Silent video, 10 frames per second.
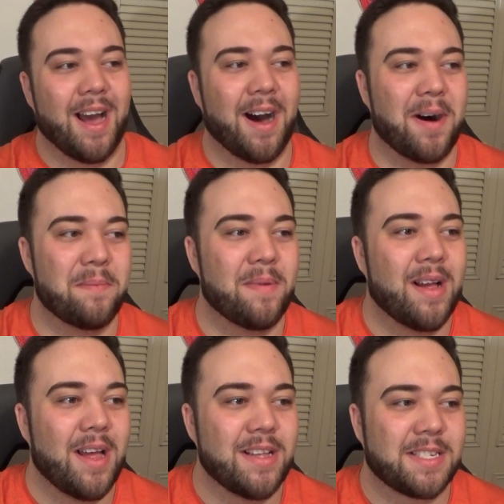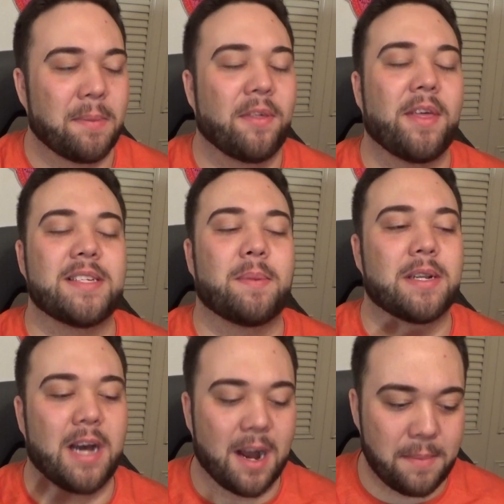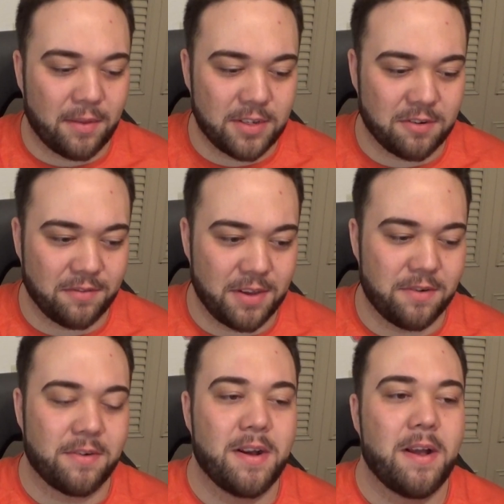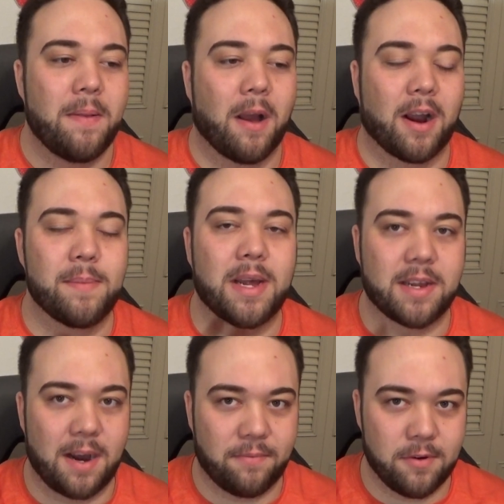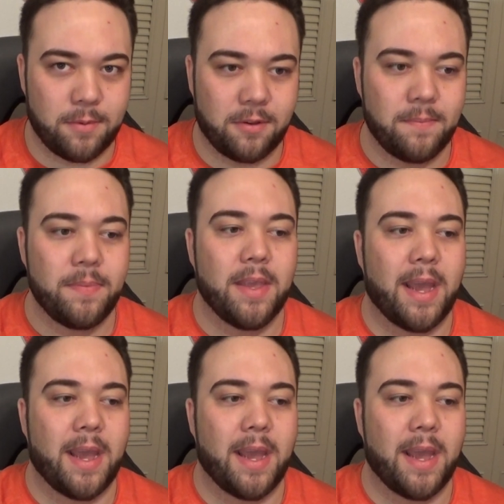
Some of the things I'm going to talk about in this review are going to be uncomfortable.